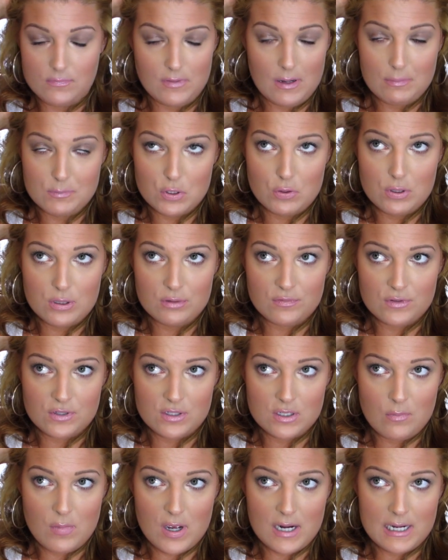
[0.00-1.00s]
If I'm doing it for
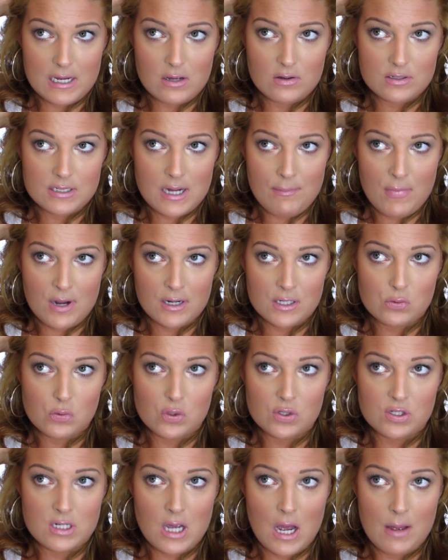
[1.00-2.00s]
somebody else, I might as
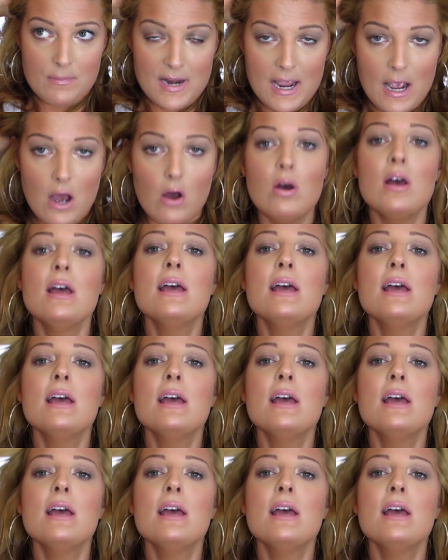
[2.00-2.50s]
well stop now.